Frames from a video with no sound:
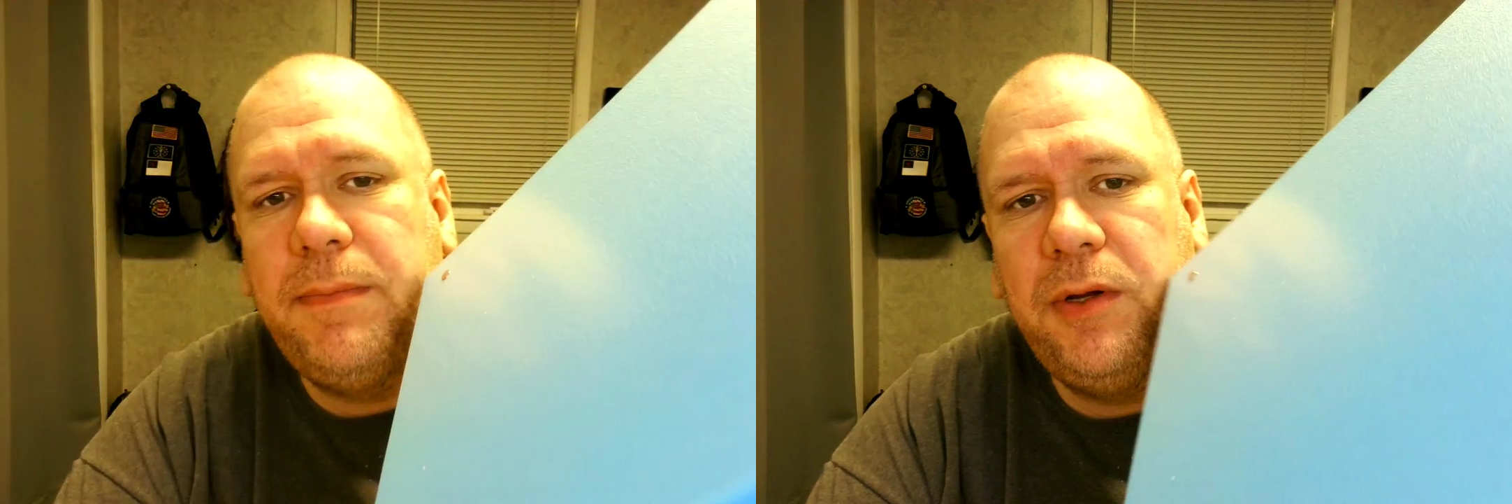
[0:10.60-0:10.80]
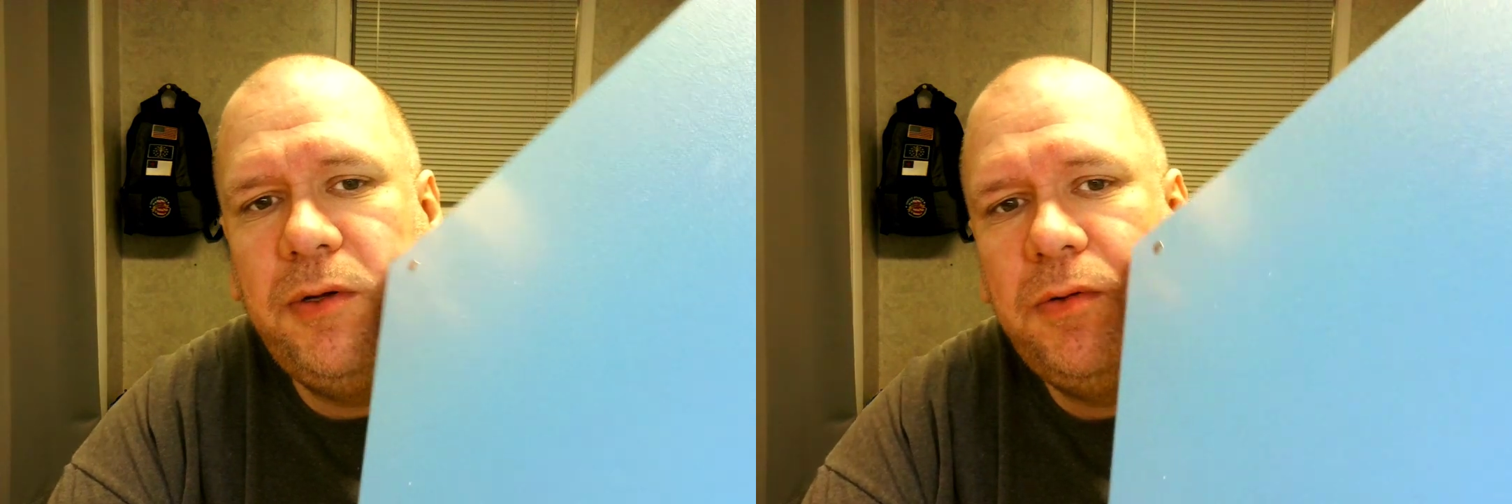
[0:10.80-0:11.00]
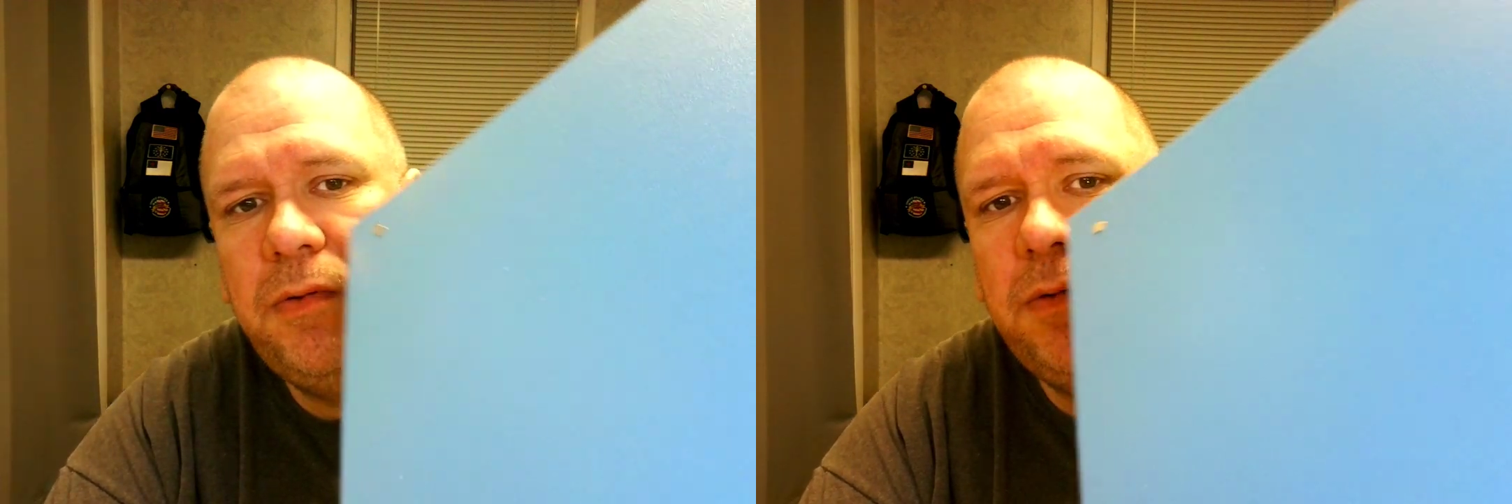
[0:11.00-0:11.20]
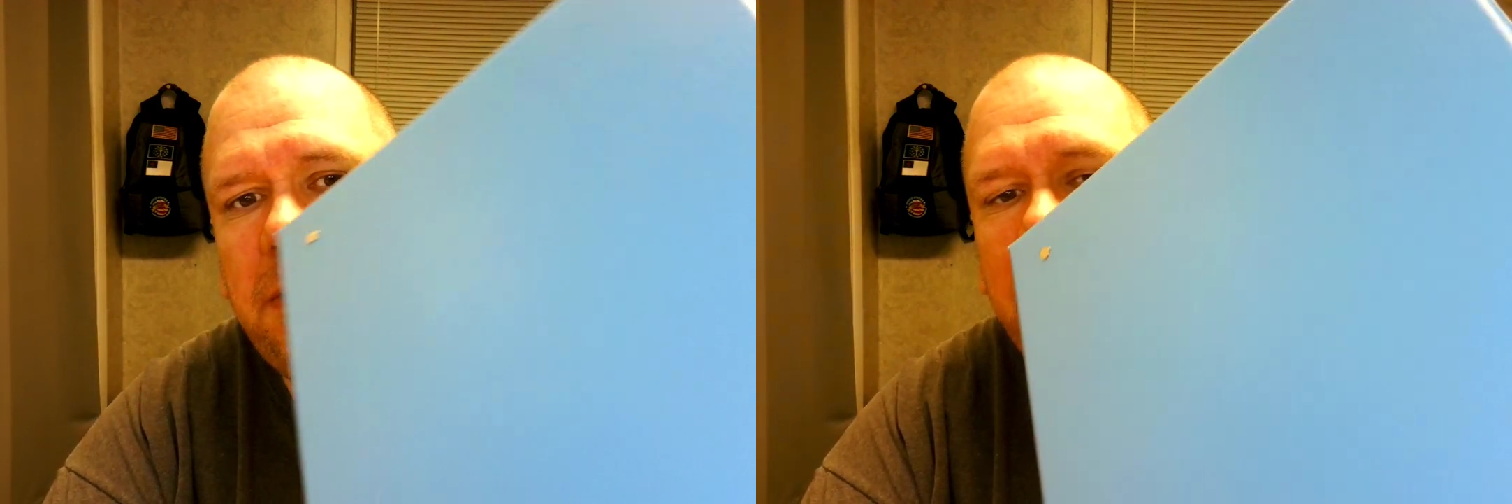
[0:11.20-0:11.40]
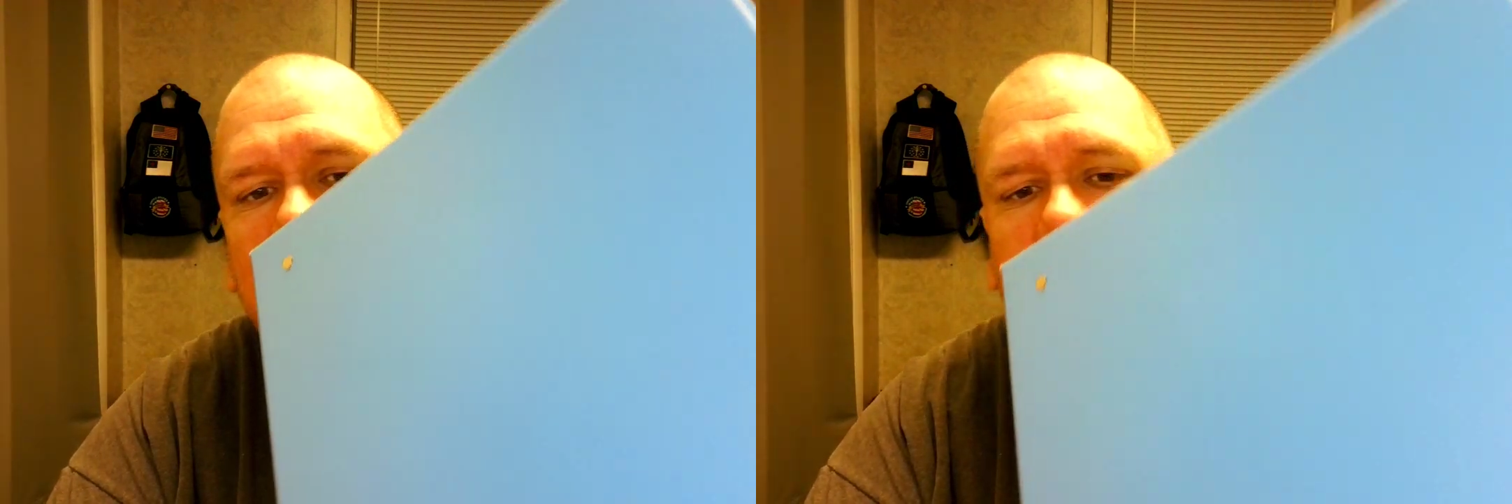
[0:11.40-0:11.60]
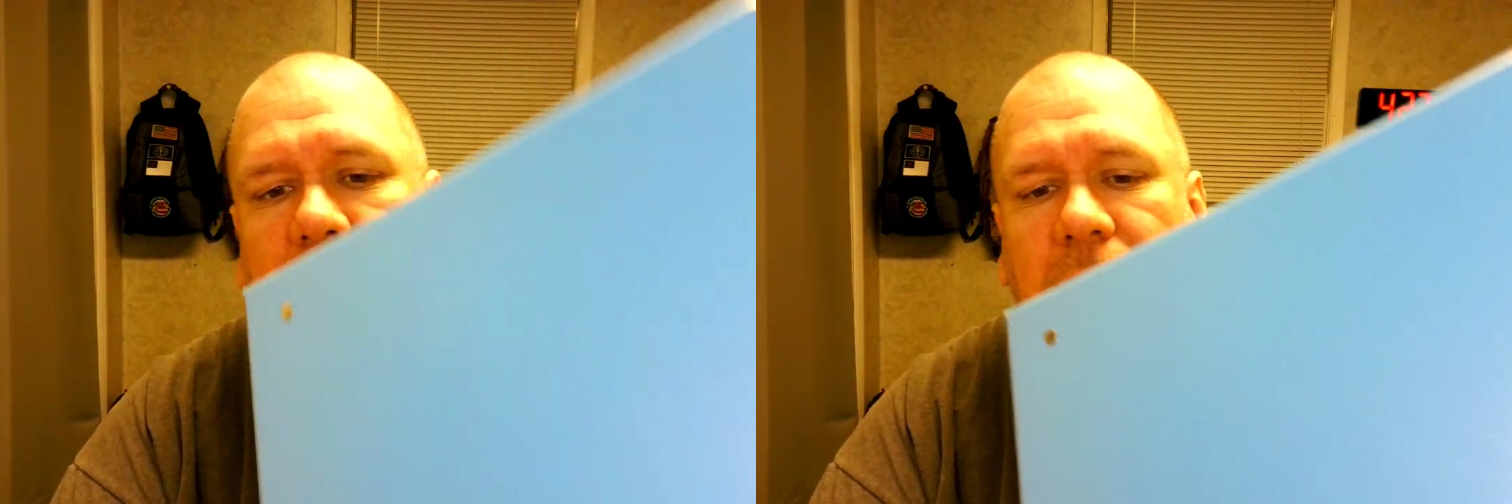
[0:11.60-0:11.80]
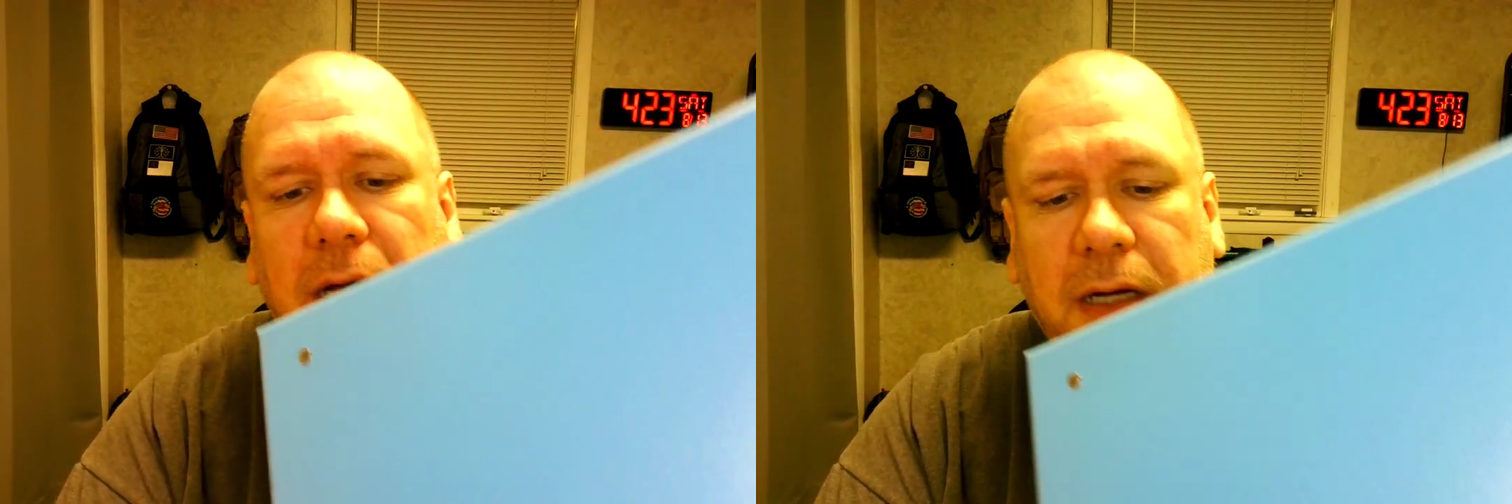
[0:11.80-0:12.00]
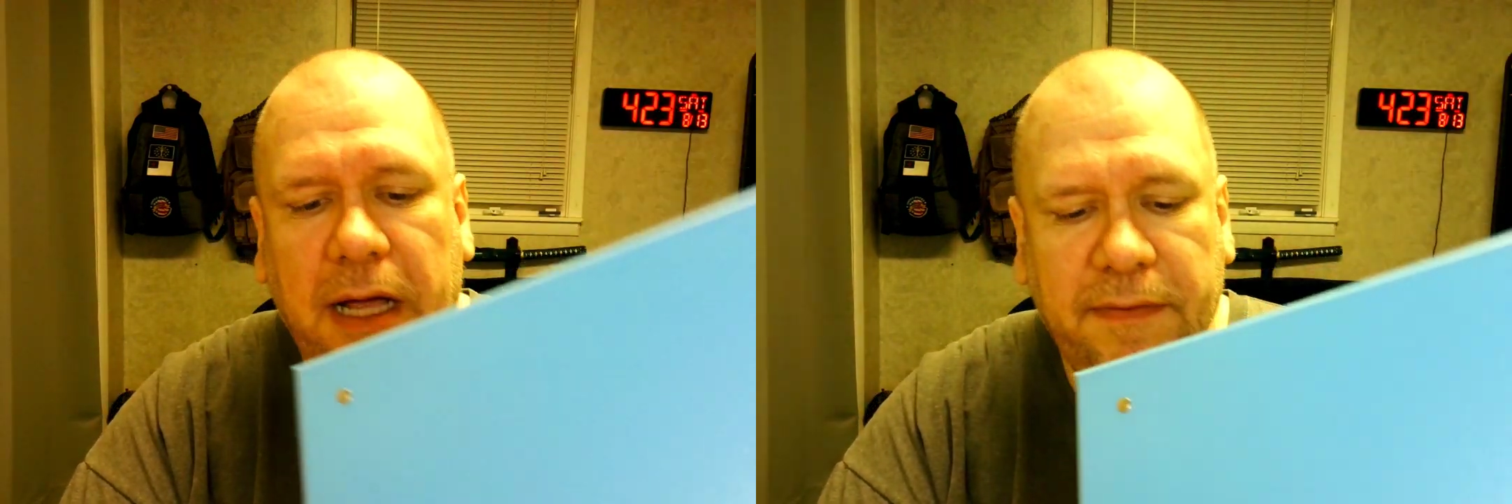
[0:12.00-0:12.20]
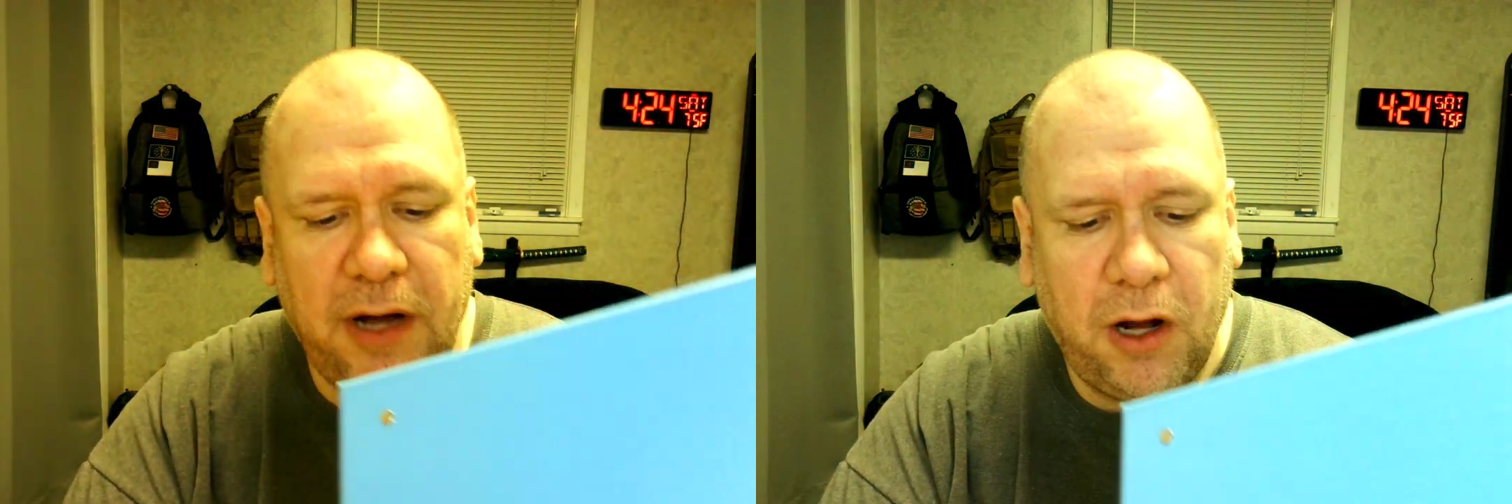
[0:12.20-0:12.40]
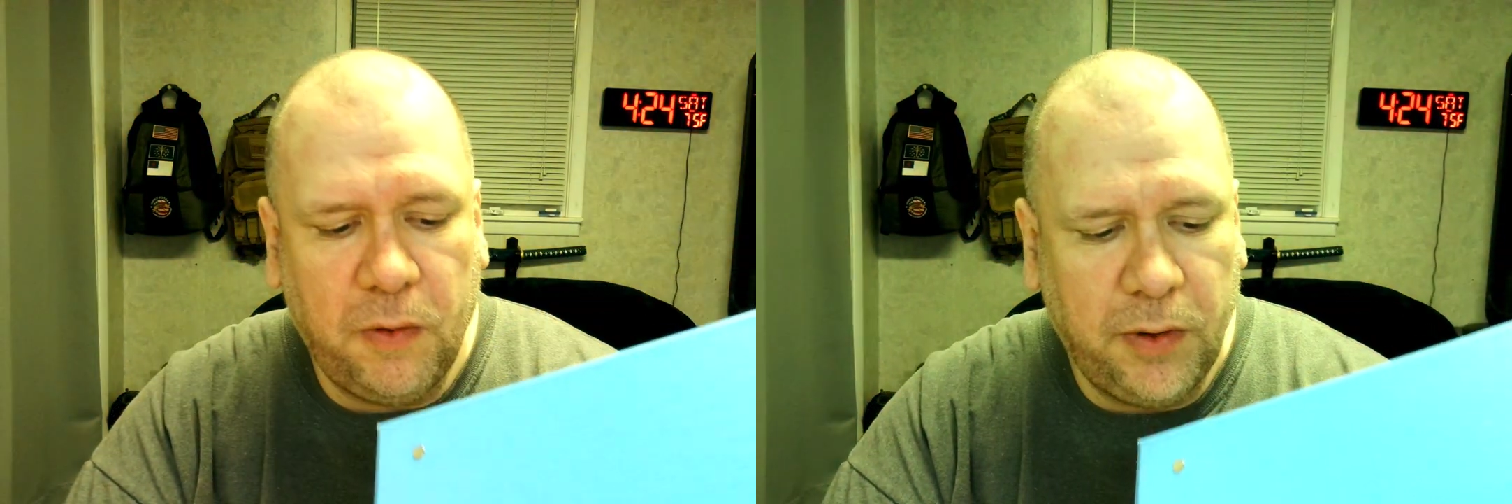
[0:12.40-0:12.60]
blue, kind of an
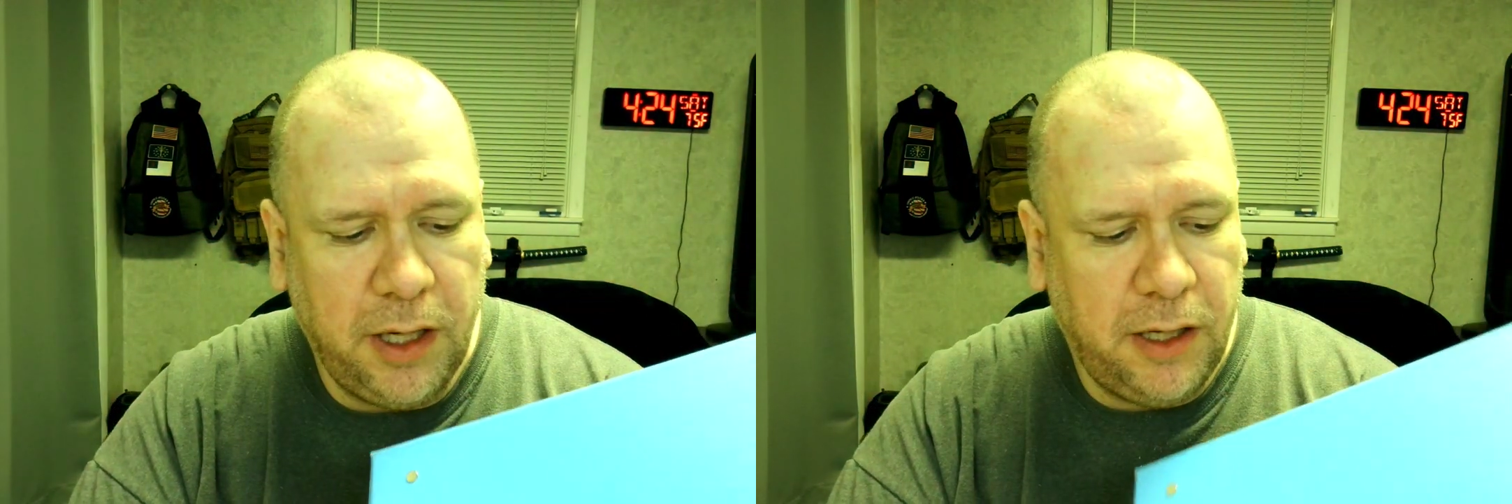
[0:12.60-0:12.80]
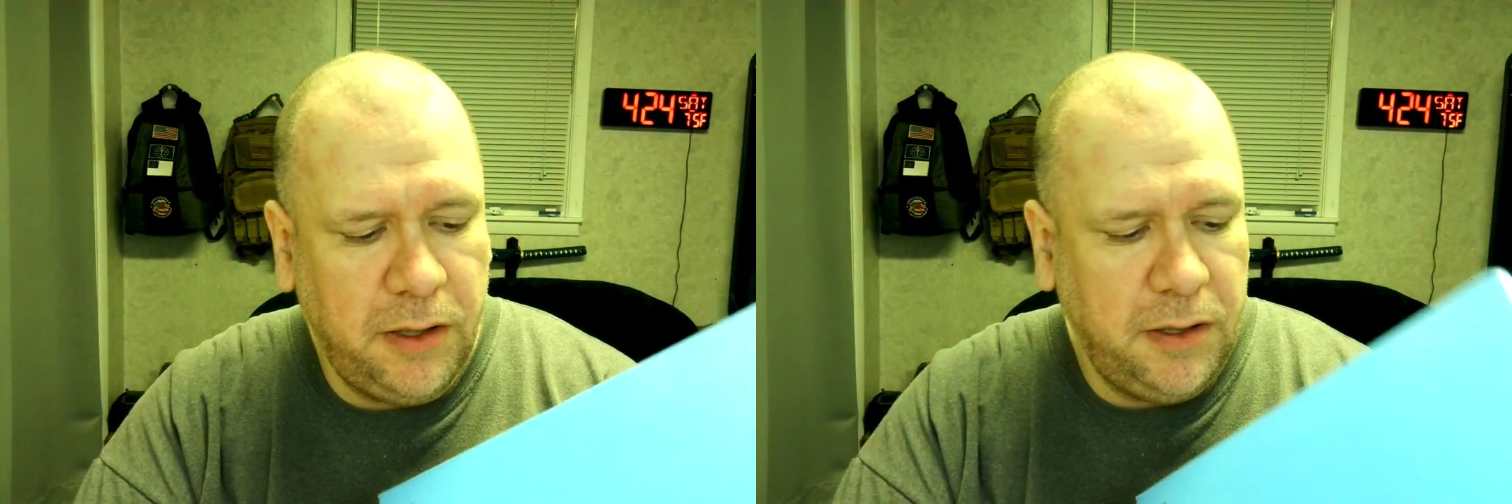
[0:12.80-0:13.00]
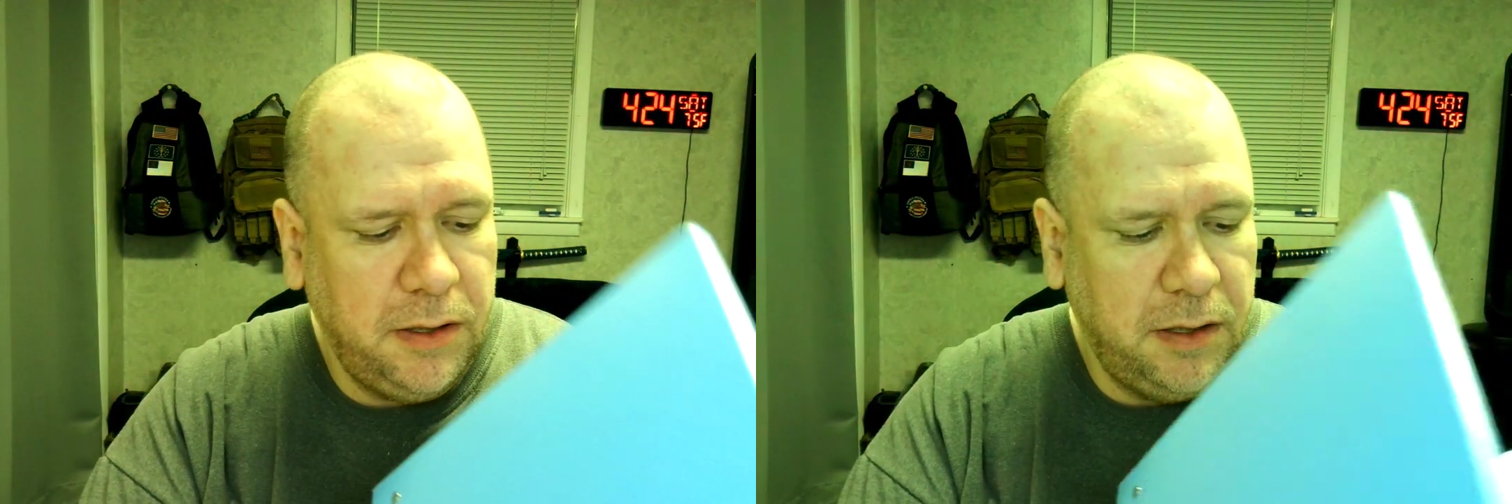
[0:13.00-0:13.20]
aqua color.